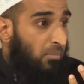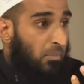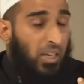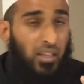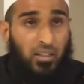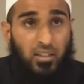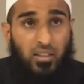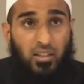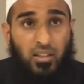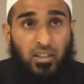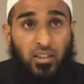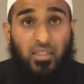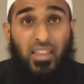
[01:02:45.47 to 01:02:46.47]
Meaning
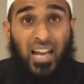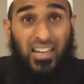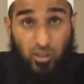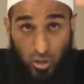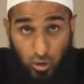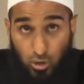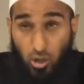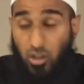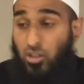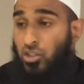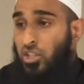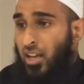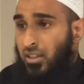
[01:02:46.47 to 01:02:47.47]
that
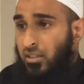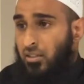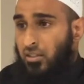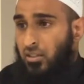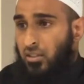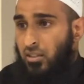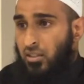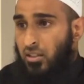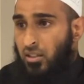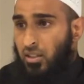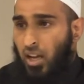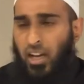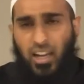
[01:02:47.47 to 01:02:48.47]
structure
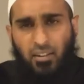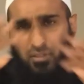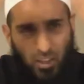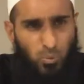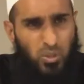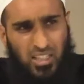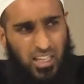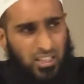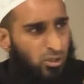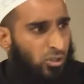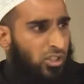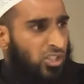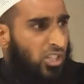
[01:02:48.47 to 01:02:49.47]
and everything which that
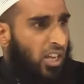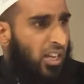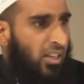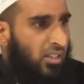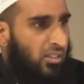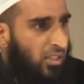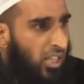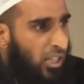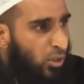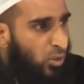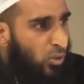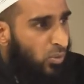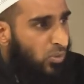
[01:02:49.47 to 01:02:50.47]
structure
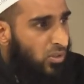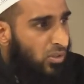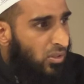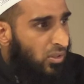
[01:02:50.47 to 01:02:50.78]
includes.